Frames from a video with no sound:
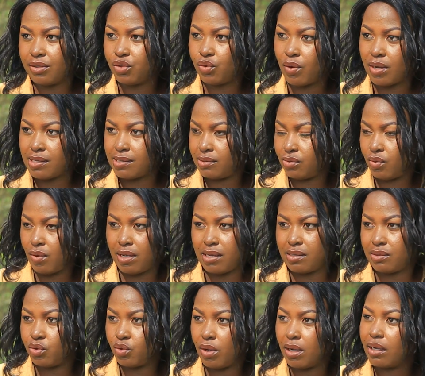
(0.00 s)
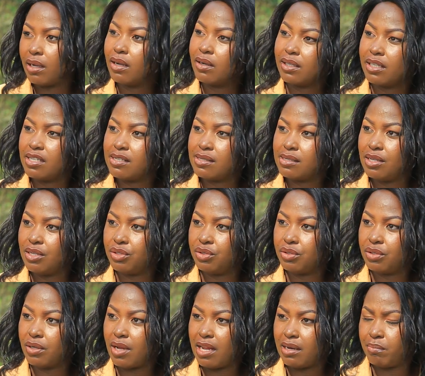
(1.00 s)
was twagaruka
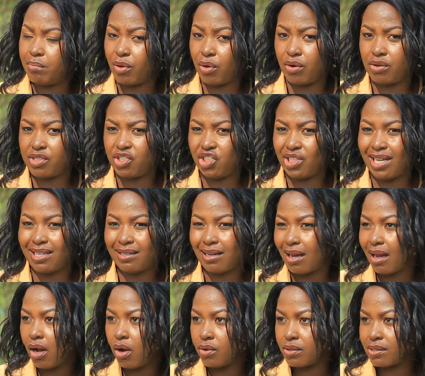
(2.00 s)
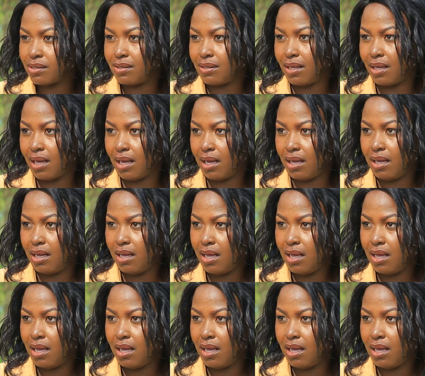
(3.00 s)
Isinjiro and because she had a house there.